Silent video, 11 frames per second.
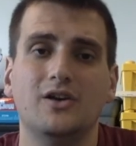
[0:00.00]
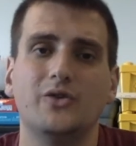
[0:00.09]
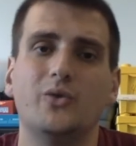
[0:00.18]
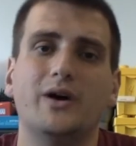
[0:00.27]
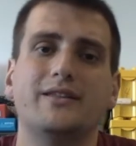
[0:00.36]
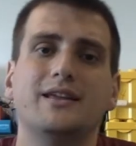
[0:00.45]

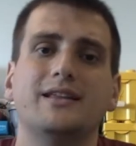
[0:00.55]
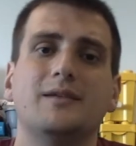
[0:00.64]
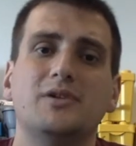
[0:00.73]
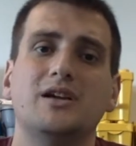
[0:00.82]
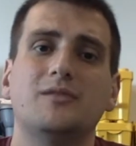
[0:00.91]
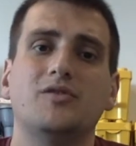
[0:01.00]
So I think that
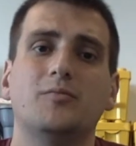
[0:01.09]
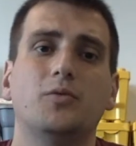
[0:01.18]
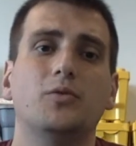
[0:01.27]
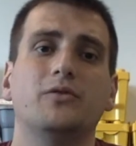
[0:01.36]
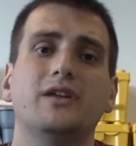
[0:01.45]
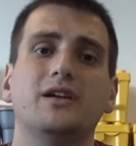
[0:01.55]
becomes an
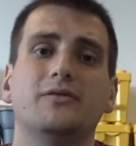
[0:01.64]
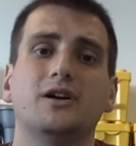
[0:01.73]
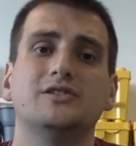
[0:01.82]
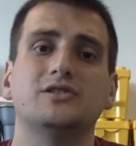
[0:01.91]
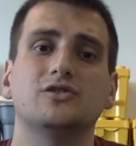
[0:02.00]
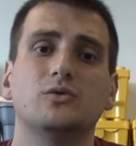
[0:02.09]
important thing for
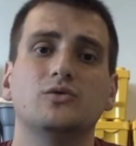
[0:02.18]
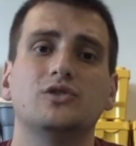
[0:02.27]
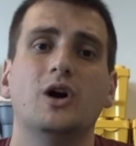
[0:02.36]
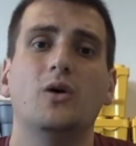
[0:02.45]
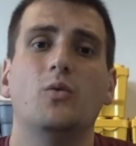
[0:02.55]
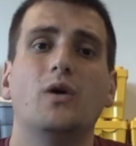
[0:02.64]
us in schools.
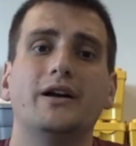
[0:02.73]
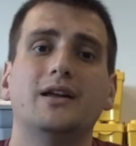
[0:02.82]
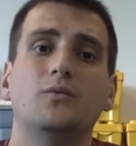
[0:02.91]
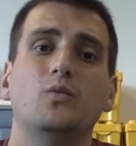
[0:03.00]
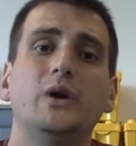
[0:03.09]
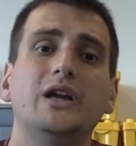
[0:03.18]
What
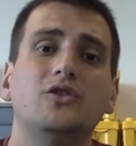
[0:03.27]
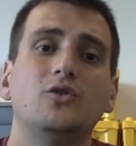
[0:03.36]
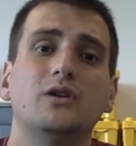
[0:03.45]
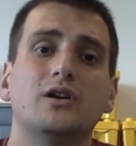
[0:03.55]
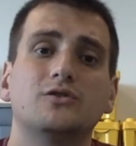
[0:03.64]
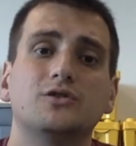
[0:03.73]
can we
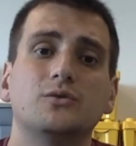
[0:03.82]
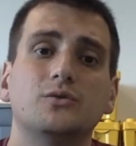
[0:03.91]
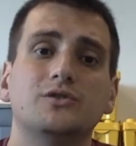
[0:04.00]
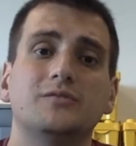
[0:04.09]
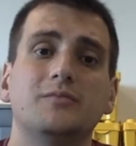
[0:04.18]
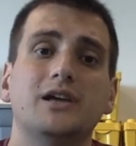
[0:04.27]
do in our
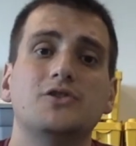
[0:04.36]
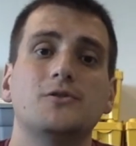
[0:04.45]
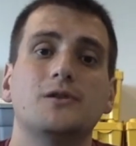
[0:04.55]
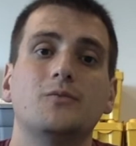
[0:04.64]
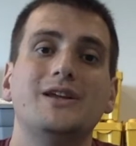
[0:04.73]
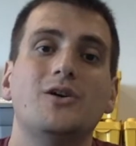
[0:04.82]
schools to make sure
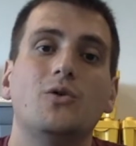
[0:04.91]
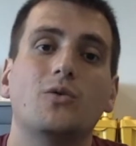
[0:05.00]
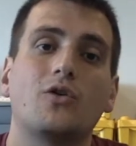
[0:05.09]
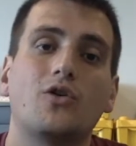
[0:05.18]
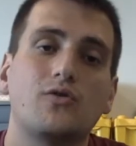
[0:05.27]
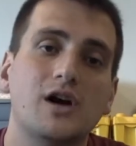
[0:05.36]
that we don't
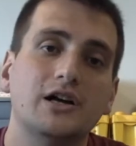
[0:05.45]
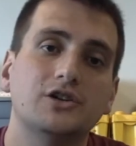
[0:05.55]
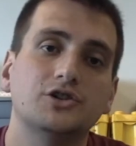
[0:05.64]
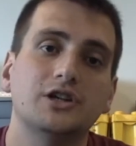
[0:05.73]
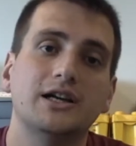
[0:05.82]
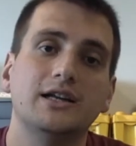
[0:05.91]

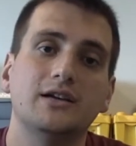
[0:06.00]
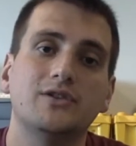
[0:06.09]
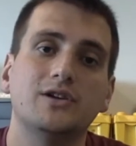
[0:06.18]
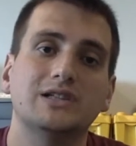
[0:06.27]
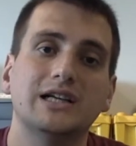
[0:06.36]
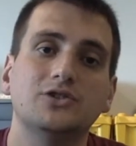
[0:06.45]
crush any of
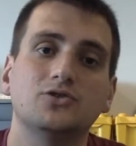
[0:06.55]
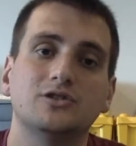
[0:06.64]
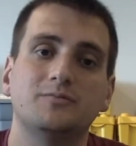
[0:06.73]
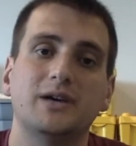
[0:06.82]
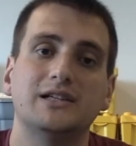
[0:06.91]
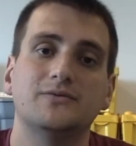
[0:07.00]
those
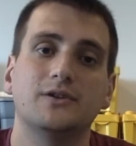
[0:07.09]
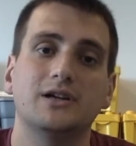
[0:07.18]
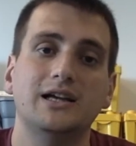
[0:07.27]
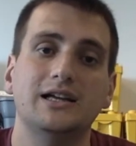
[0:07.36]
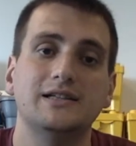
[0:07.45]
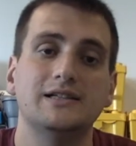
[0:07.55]
interest base for
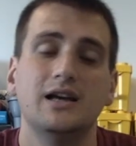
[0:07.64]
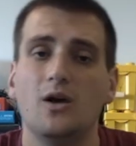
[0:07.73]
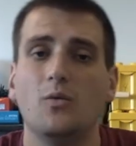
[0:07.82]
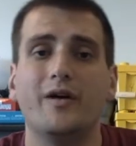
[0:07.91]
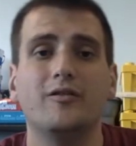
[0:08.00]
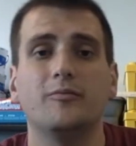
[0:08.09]
kids?
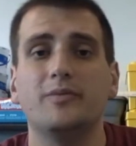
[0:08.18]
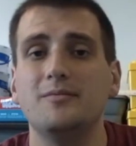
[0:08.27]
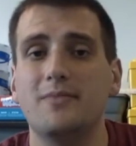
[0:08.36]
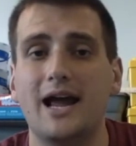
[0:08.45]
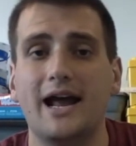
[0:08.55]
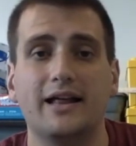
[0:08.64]
Whether it be
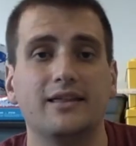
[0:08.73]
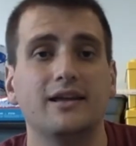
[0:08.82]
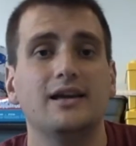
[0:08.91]
math,